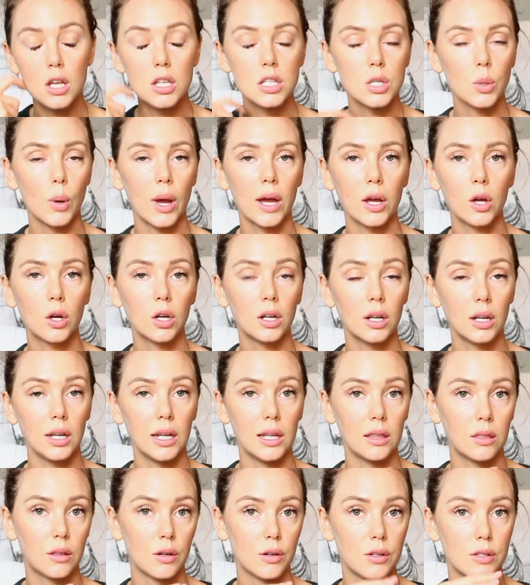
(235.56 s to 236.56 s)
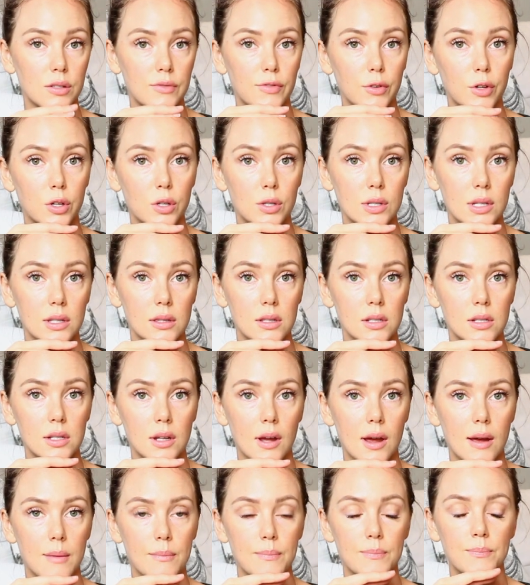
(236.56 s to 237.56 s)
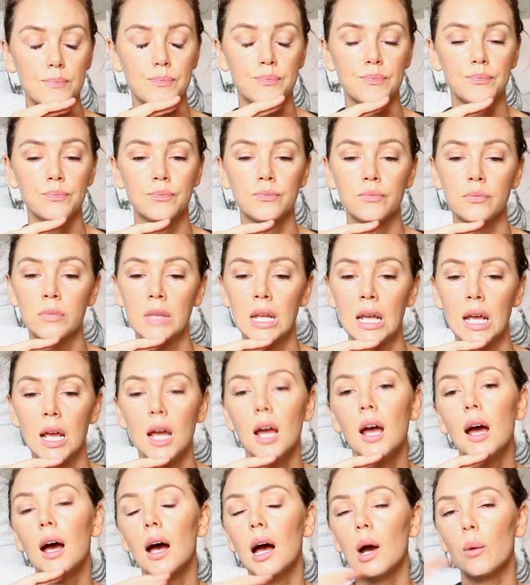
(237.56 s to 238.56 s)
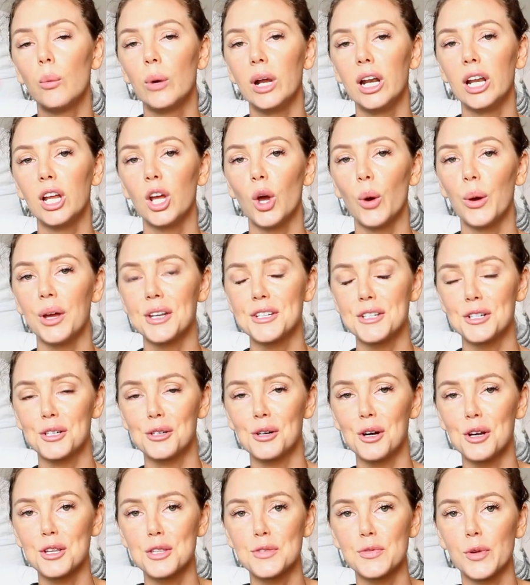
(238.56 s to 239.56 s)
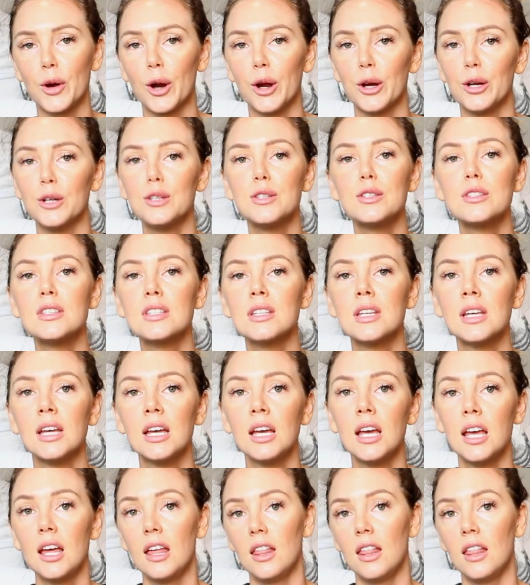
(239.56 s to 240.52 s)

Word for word: So I couldn't eat those foods at the time. When going to Crossroads,